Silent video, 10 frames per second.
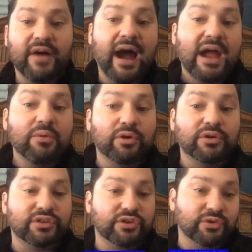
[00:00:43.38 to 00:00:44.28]
I were
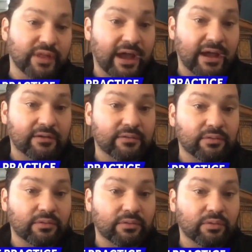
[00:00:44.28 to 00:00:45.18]
to do that,
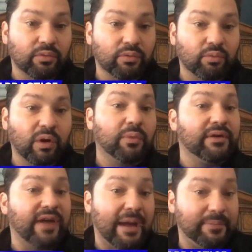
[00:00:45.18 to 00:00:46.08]
what
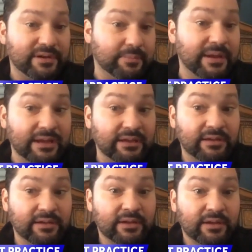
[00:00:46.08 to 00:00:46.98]
would have happened to me?
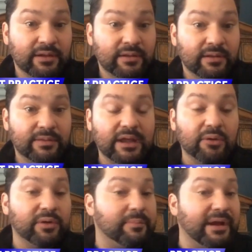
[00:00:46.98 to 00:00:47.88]
There
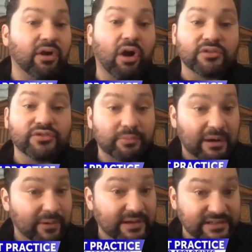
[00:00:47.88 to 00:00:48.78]
would have been calls for my
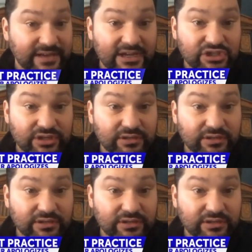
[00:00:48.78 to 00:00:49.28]
resignation.